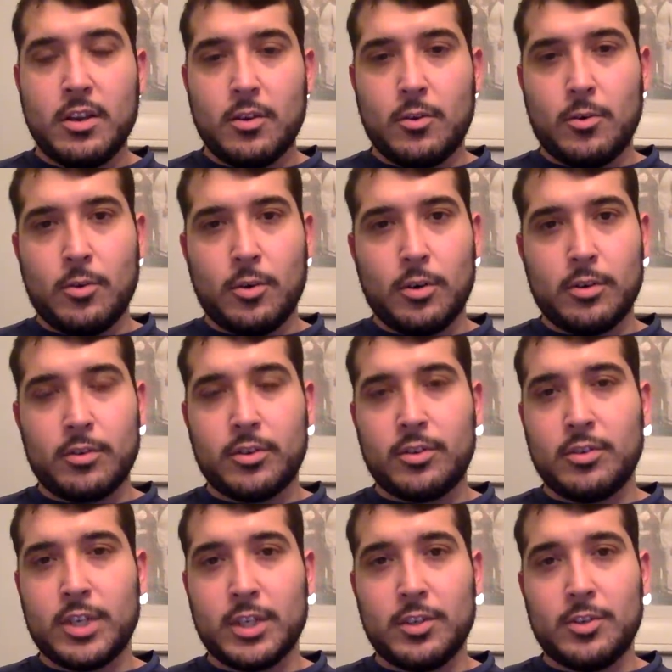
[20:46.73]
Or
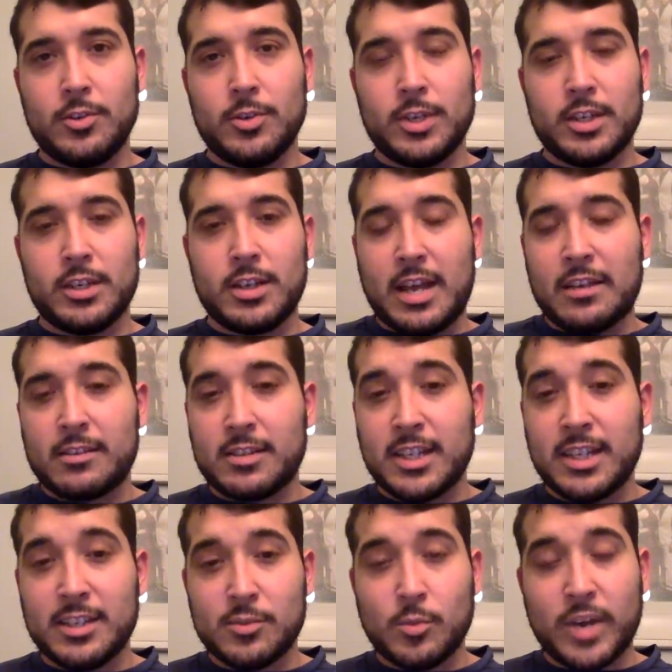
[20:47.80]
you can do it, as at
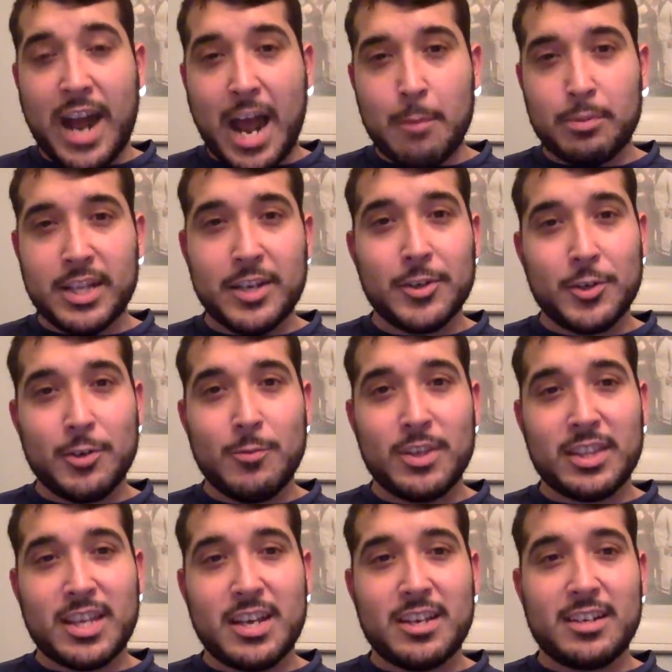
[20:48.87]
least what I plan on doing
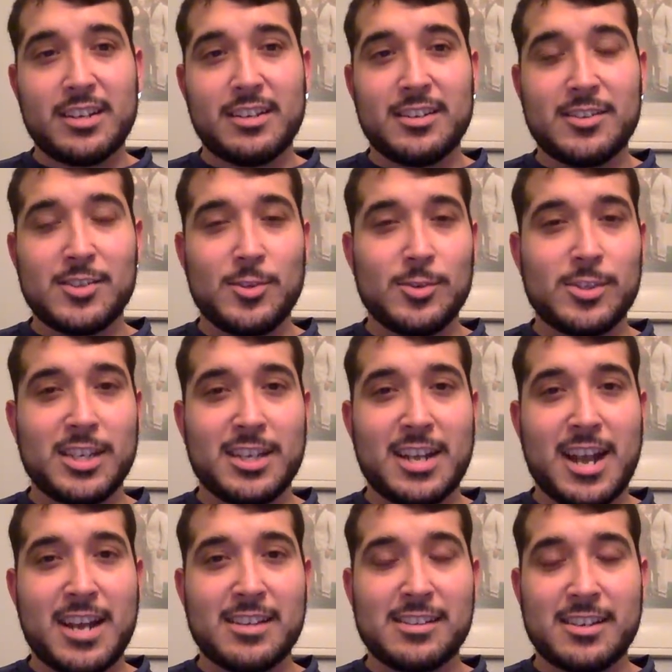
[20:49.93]
with that is using it
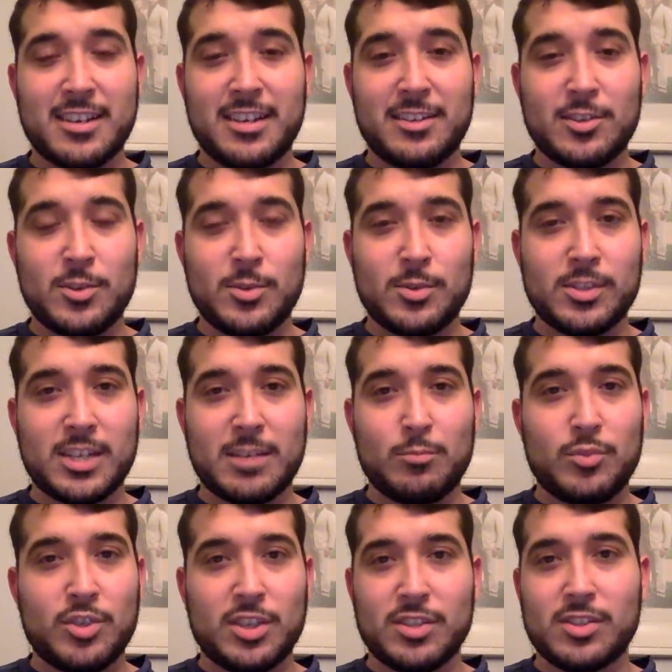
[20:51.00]
as a
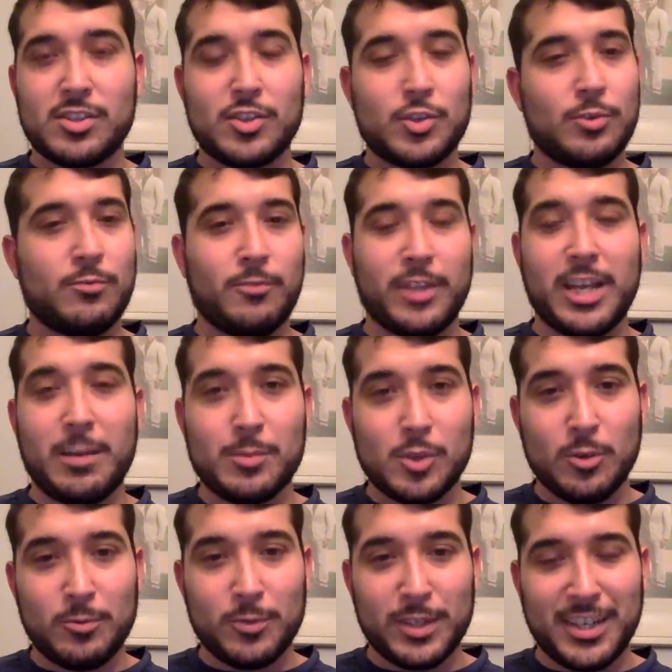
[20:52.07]
two-step just to shoot flames,
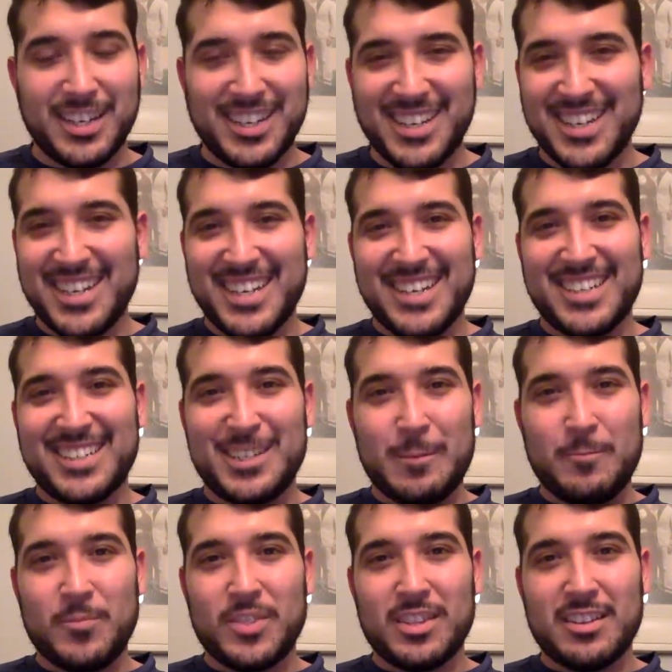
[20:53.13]
hopefully.
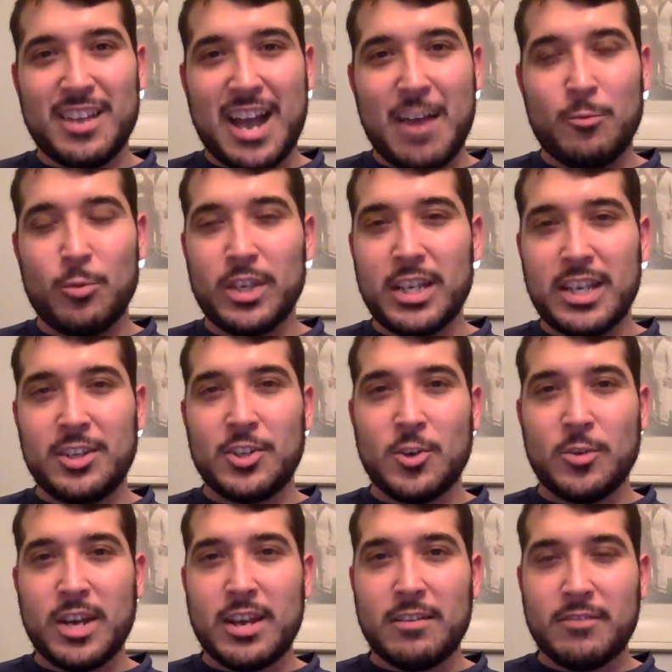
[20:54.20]
I really
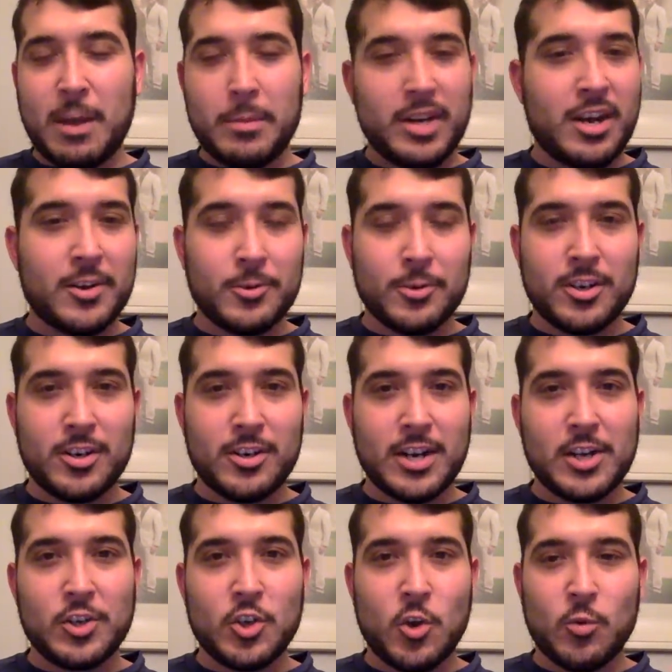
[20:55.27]
don't have, I'm an auto car,
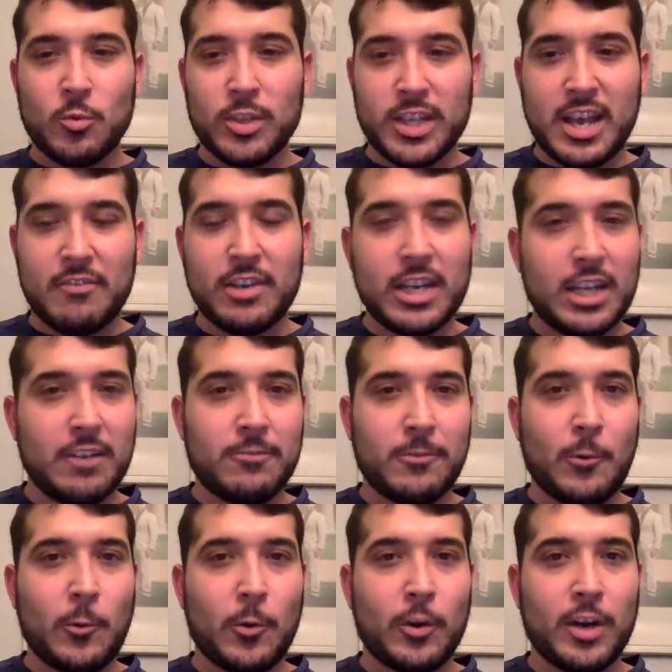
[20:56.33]
I don't really have a need
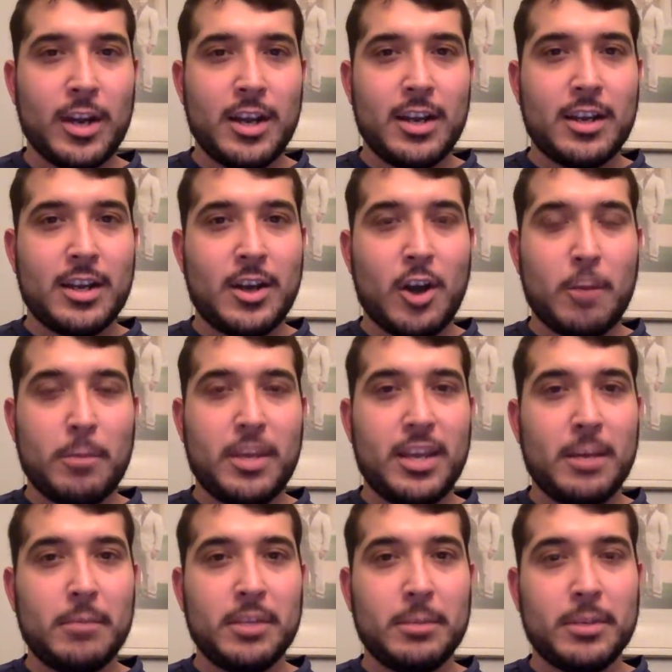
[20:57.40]
for an
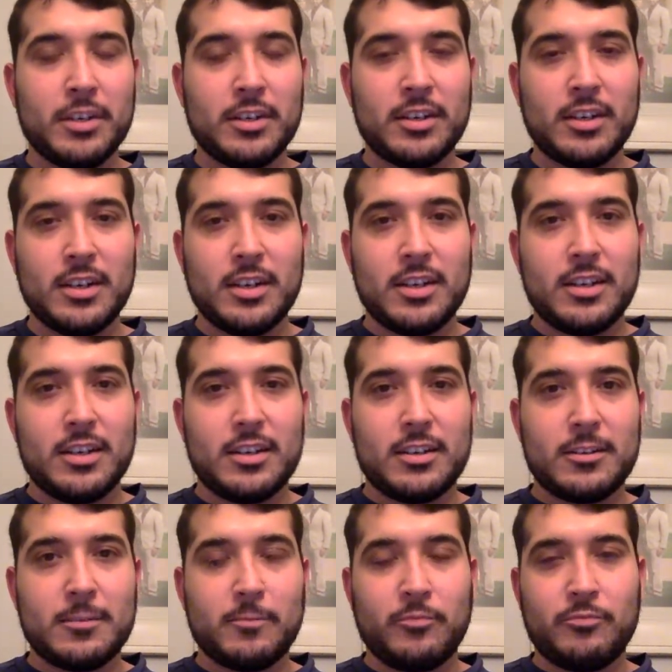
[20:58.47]
RPM limiter,
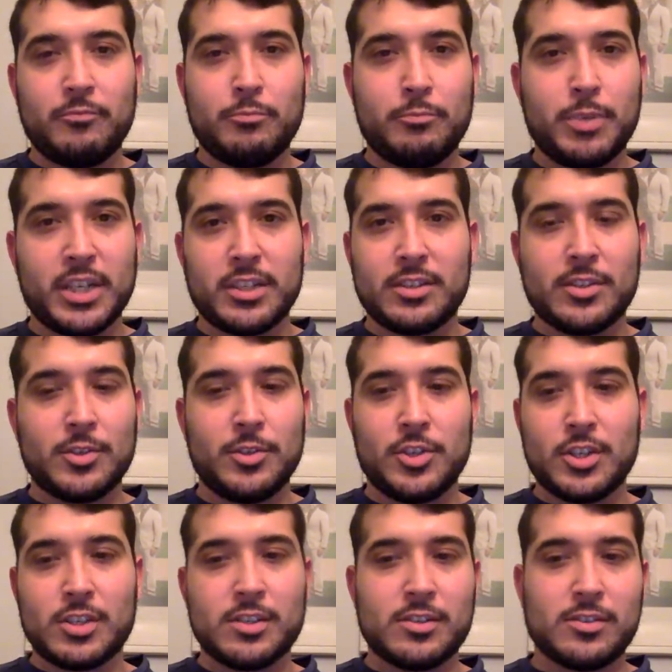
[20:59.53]
but to
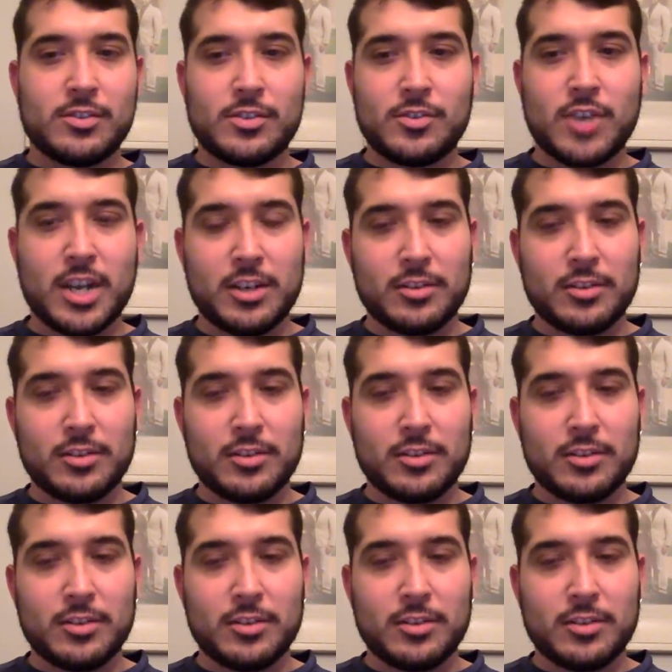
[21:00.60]
just try to